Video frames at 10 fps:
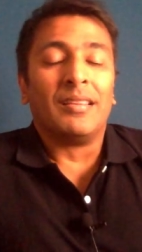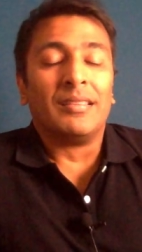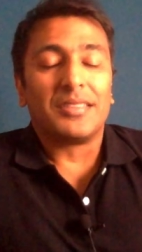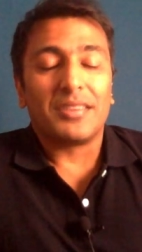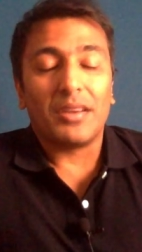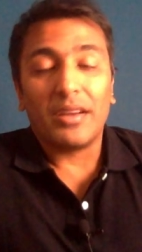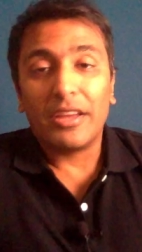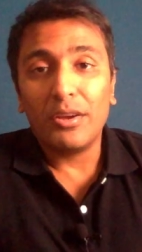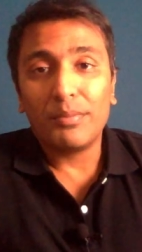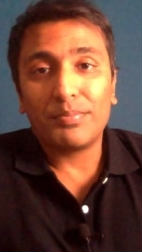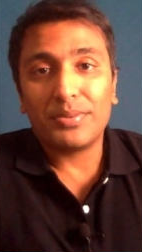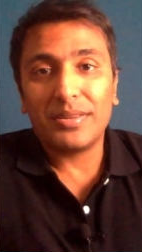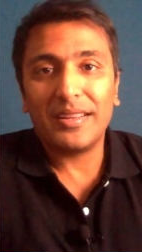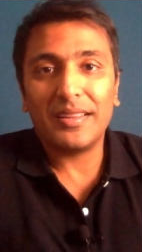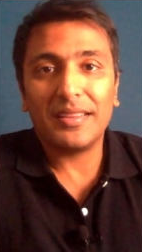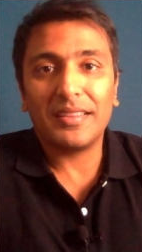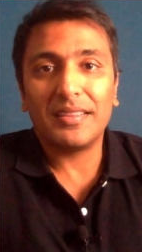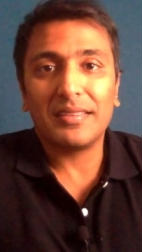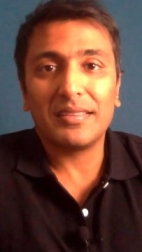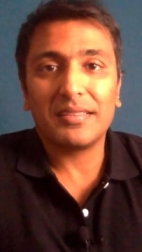So I hope
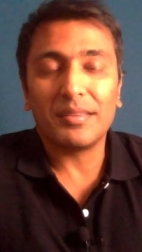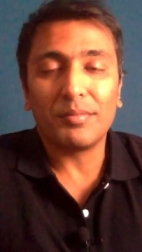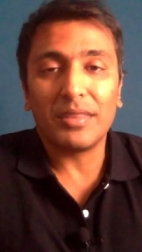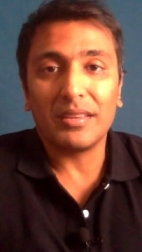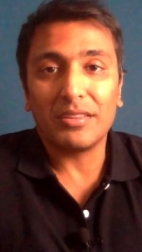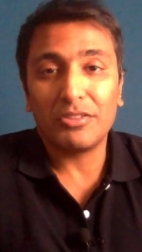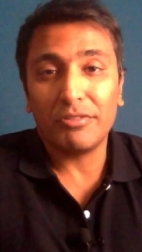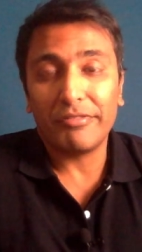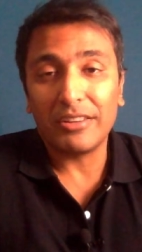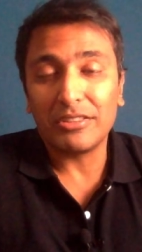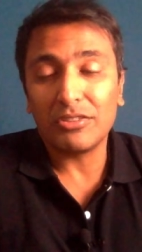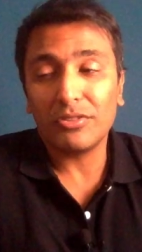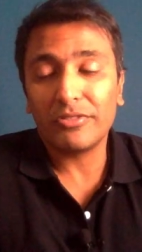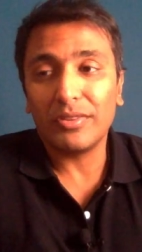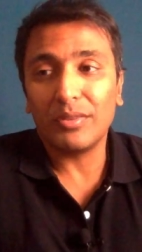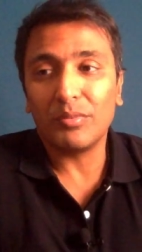this is something that you find useful.